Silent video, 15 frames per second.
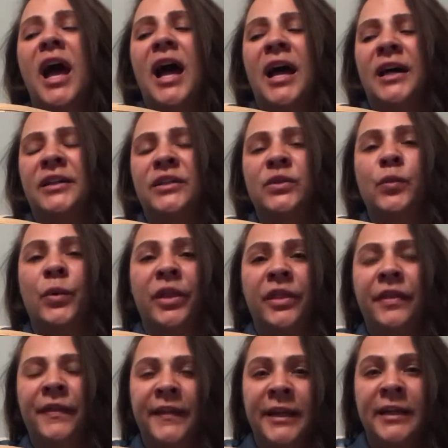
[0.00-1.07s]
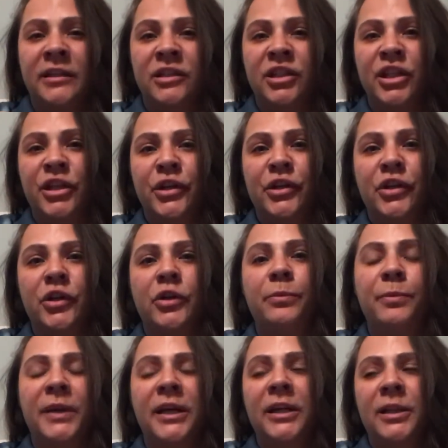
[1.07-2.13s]
and with the
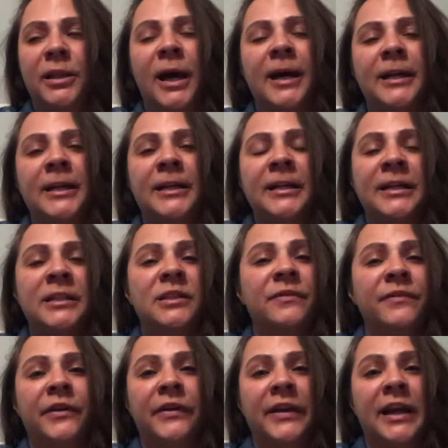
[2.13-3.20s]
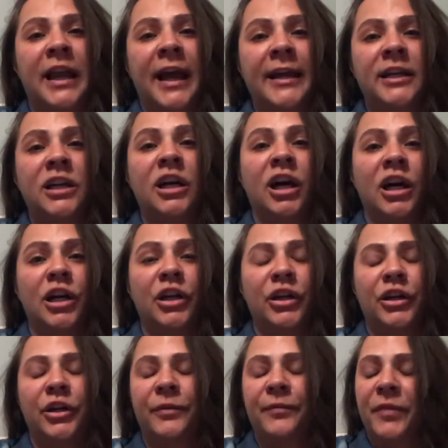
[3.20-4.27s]
interior being that it is a very light
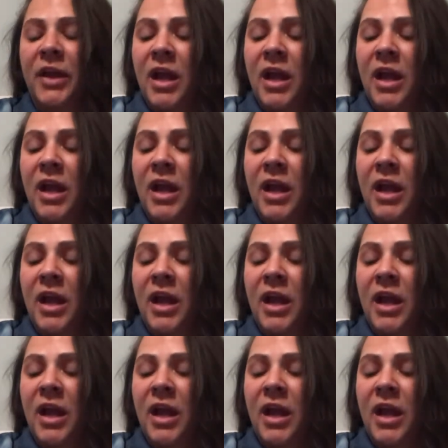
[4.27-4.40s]
color.